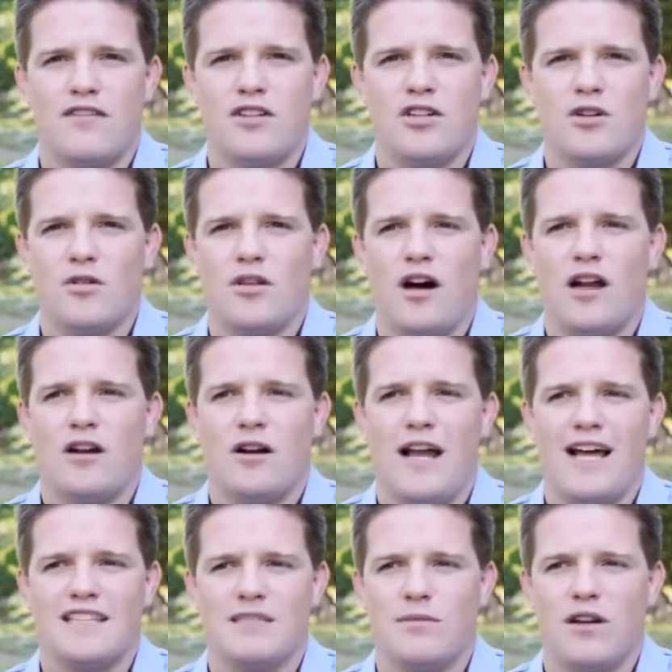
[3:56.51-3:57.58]
7-year-old daughter and
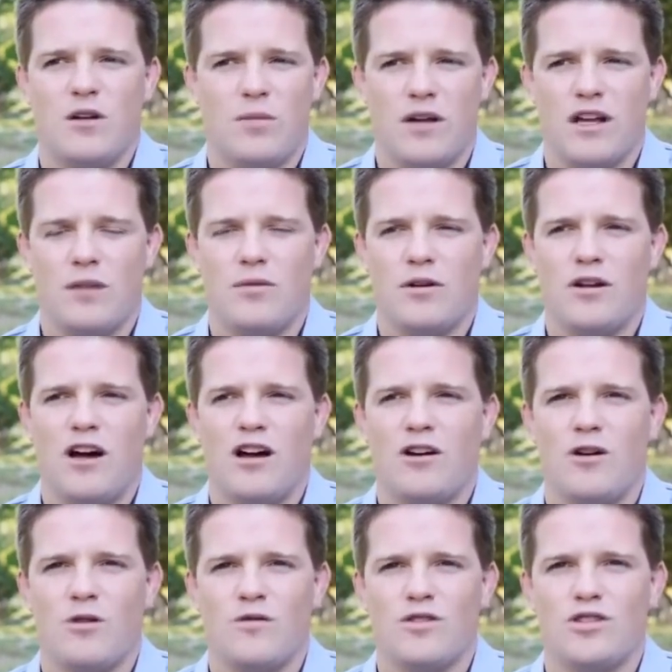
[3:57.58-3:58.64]
hasn't been able to pick up her daughter
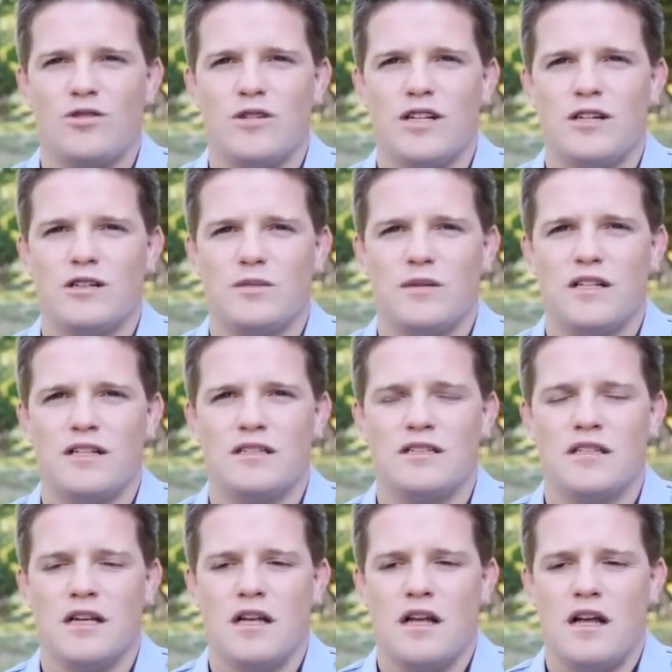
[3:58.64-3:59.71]
in over 2 years because